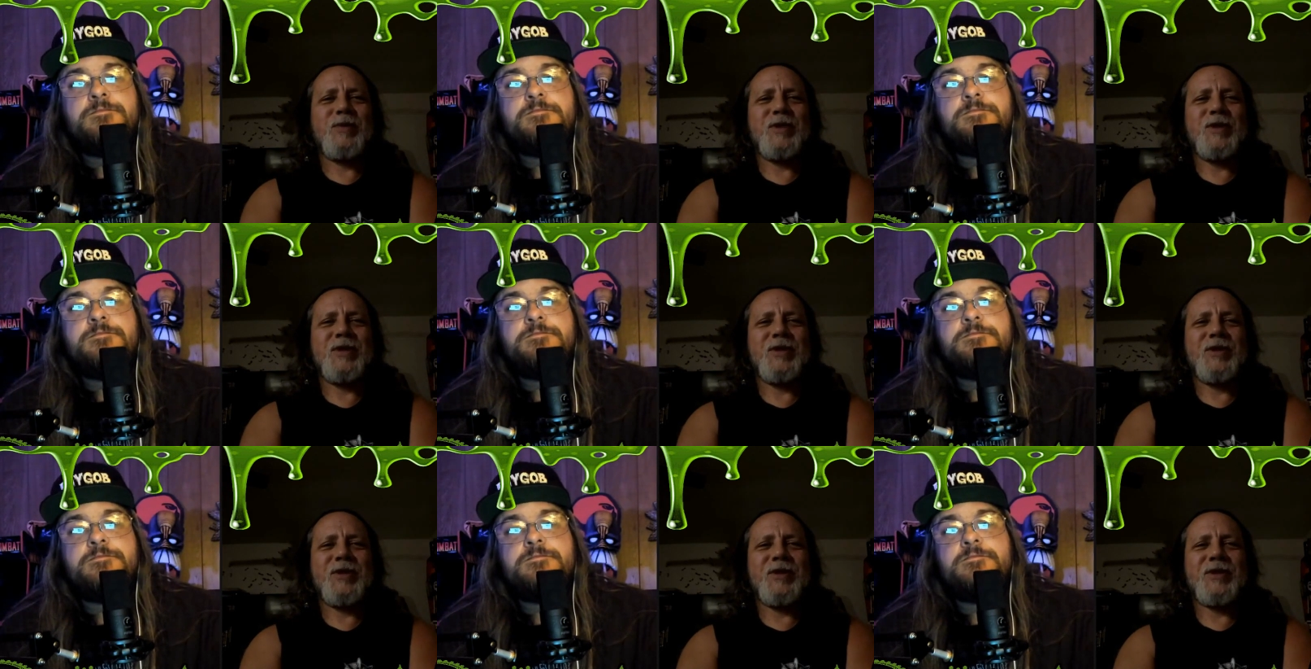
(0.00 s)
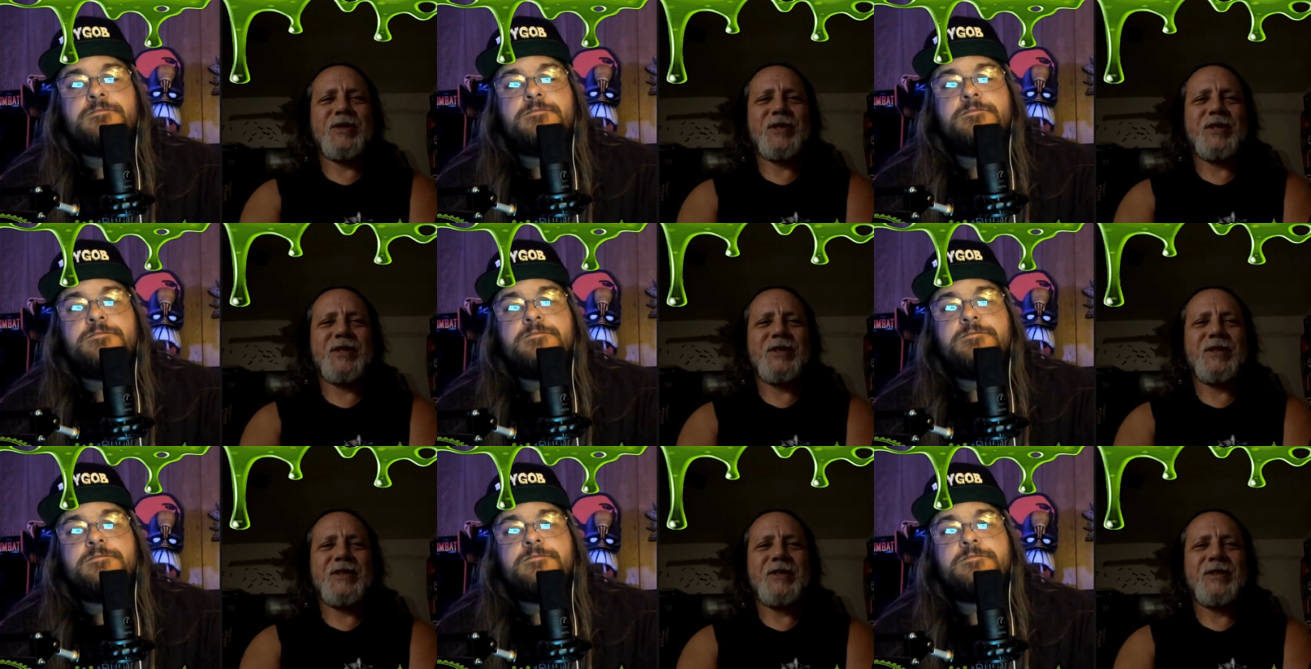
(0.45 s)
Speaker 1: You know,
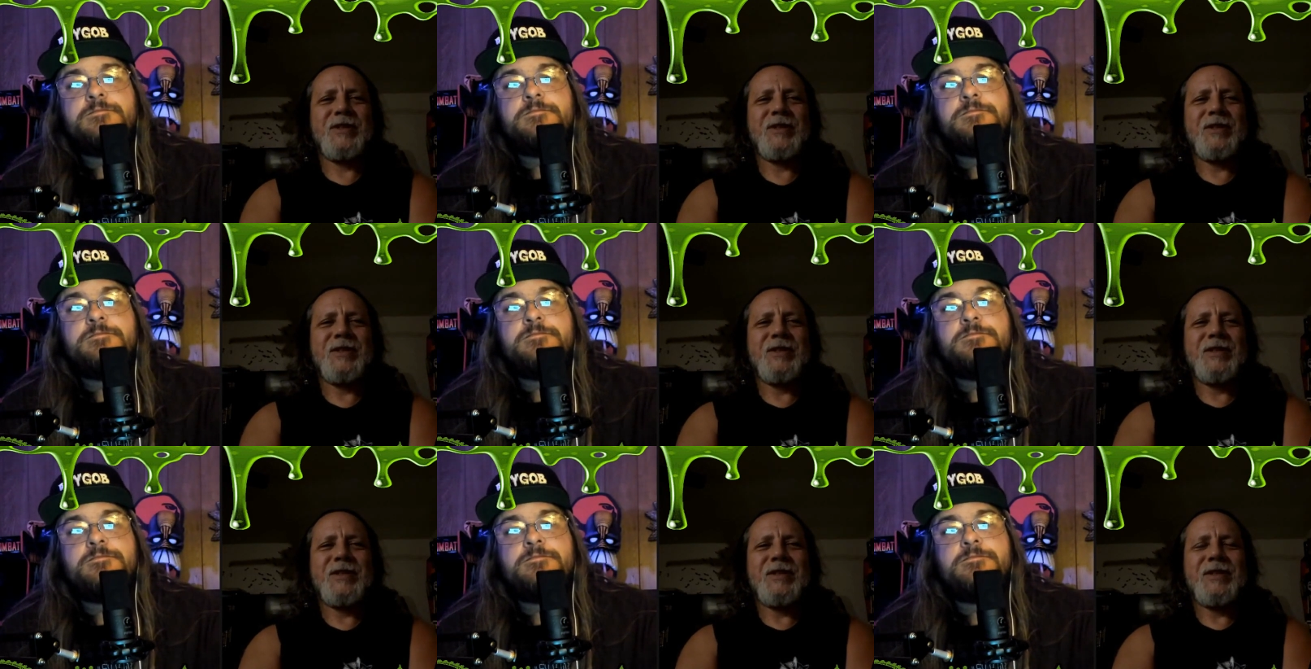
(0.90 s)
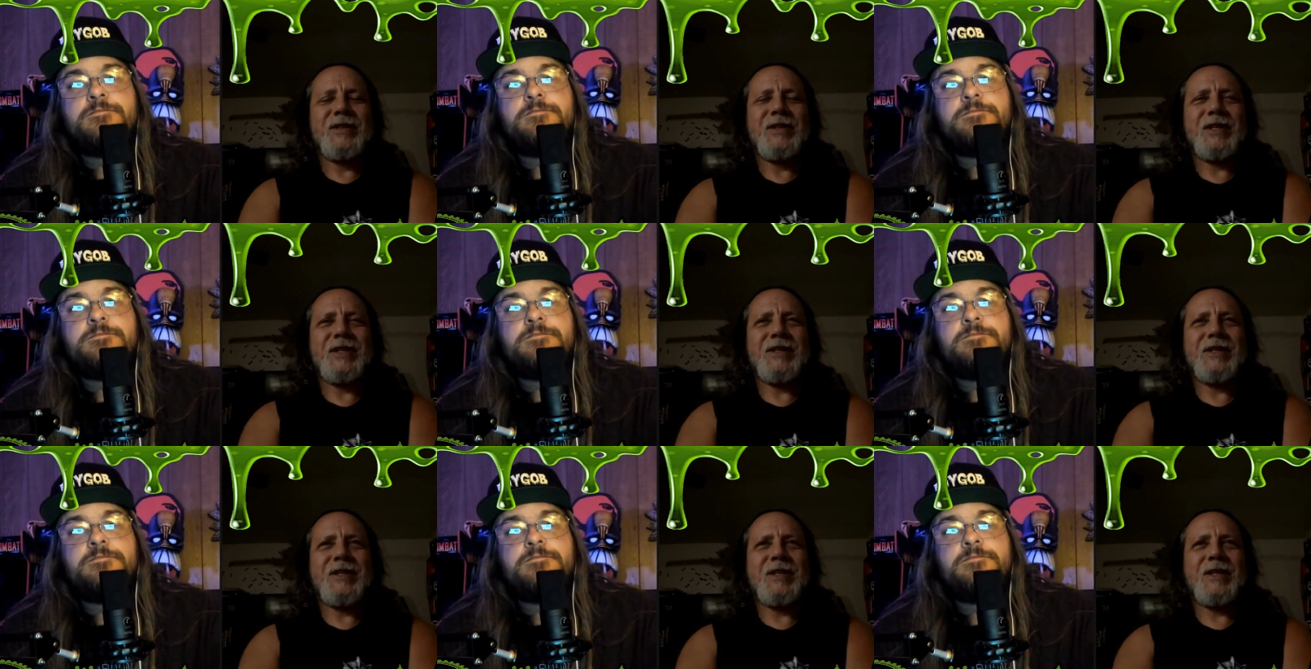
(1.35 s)
like
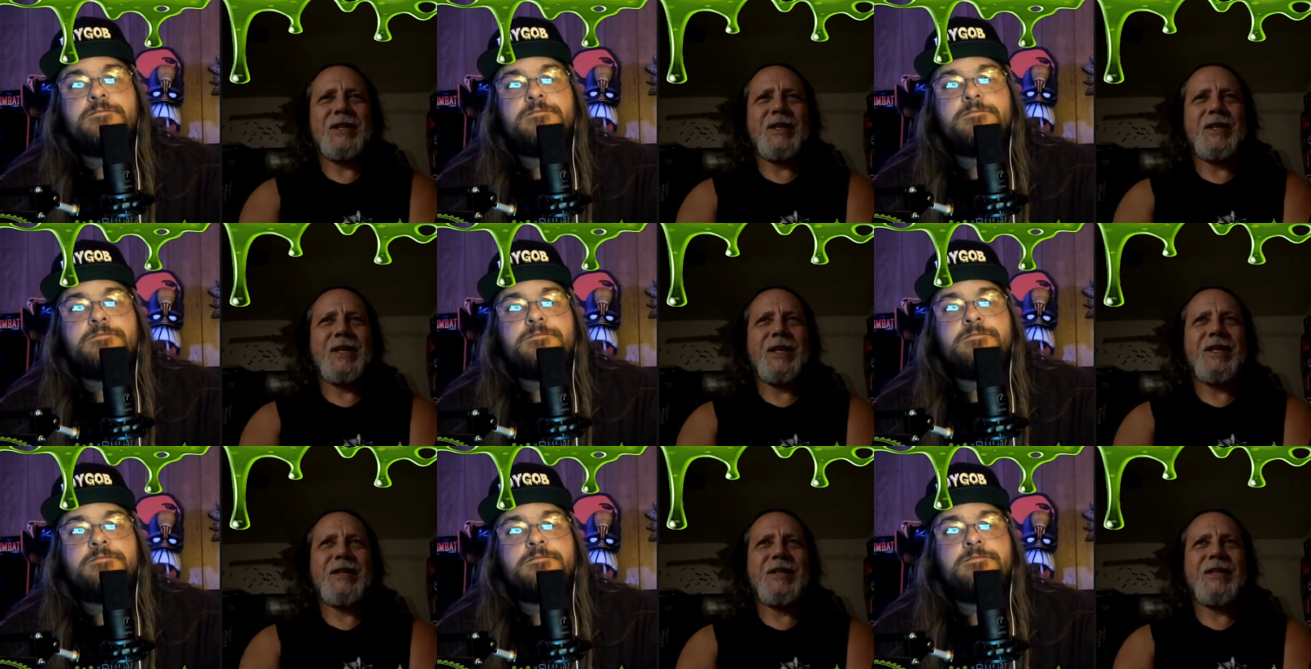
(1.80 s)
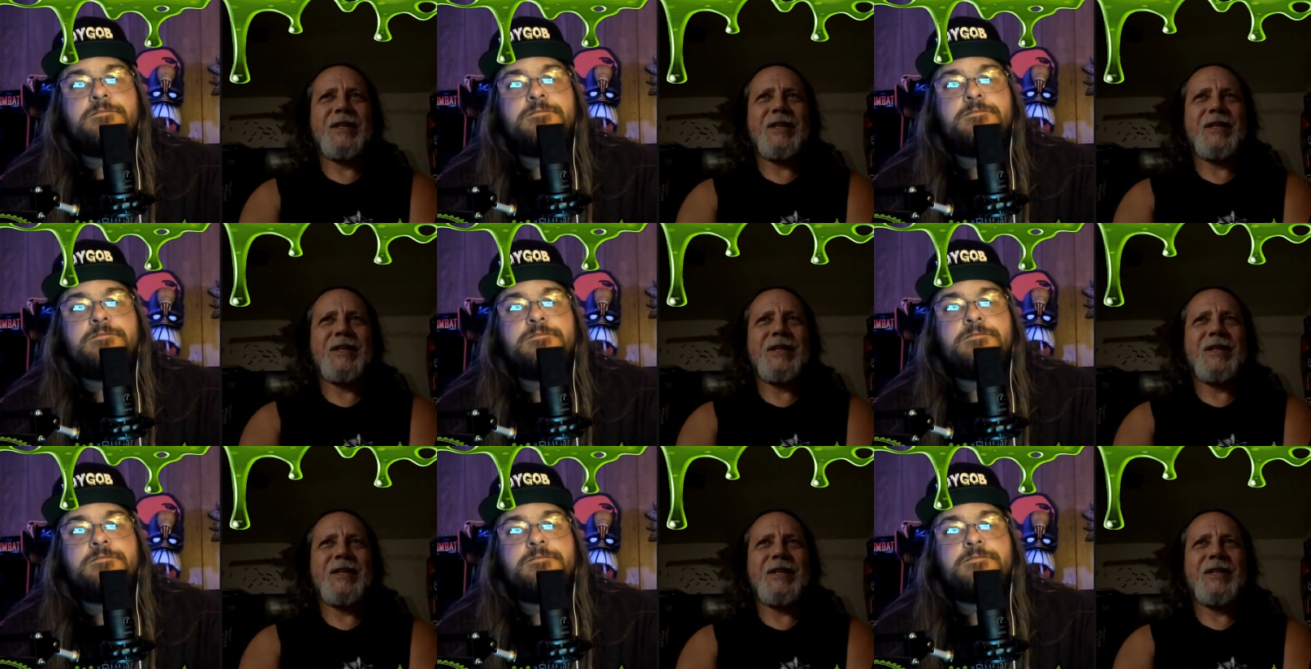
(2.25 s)
I think it had